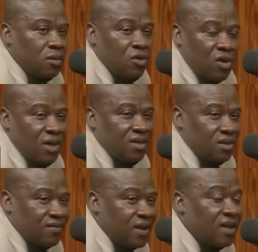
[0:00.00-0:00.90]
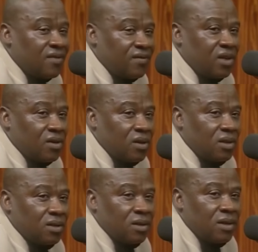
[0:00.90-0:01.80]
Rawlings, Fly Left and
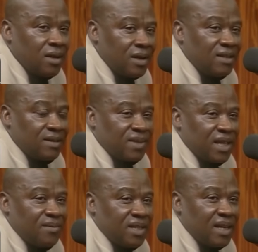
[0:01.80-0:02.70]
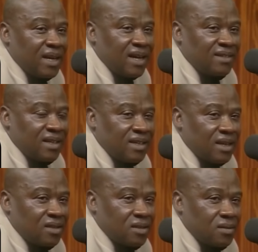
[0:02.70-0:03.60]
Rawlings. Let him come here and answer that.